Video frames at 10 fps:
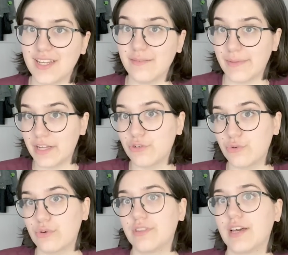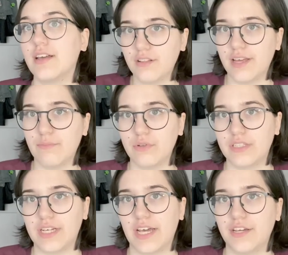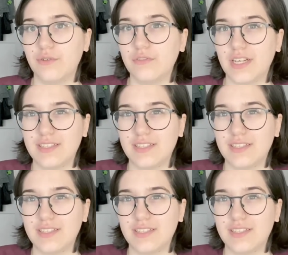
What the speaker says: I said it wasn't a time nor a place.